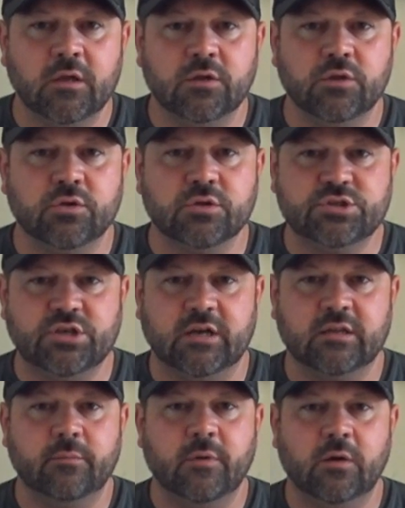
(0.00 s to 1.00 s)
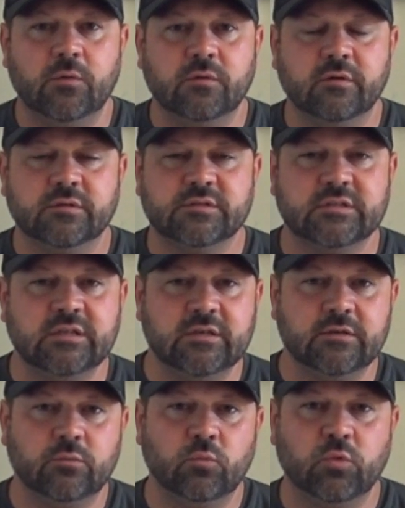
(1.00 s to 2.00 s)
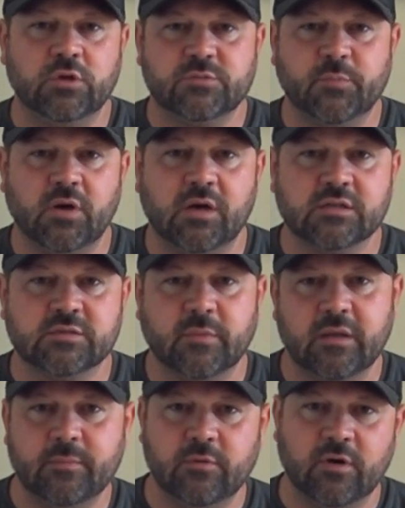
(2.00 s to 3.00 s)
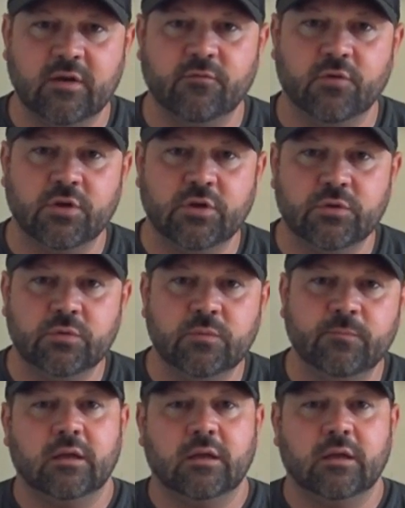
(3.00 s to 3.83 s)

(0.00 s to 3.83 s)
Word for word: You can check them out, see which box might be right for you.